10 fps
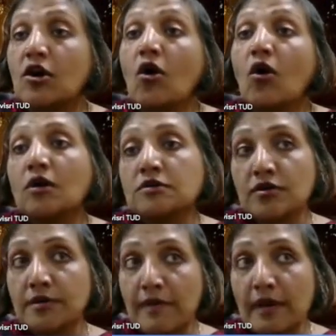Also
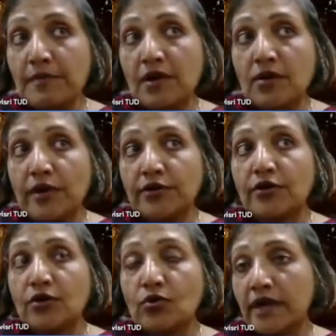remember, when you're
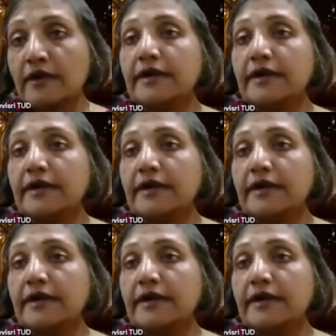doing